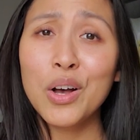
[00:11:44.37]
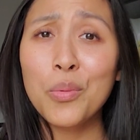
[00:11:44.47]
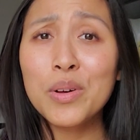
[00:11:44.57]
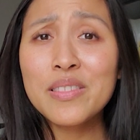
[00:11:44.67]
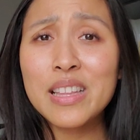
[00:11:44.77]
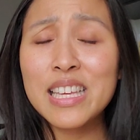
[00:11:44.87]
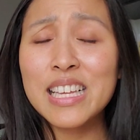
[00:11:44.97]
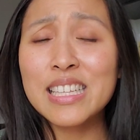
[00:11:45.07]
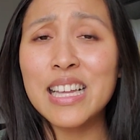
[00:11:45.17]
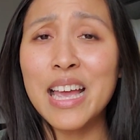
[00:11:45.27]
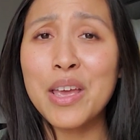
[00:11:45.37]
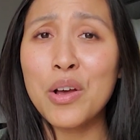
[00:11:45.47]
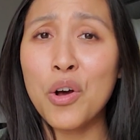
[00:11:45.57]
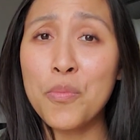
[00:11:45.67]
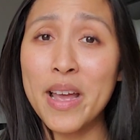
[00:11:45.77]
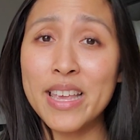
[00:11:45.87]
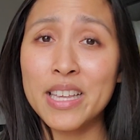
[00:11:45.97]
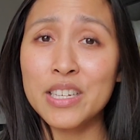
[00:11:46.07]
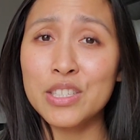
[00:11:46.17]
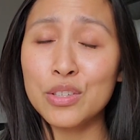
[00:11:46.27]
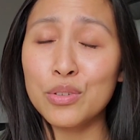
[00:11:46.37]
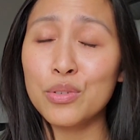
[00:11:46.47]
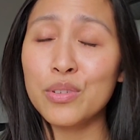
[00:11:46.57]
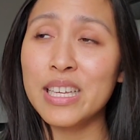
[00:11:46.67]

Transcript: One of the things I hope I can do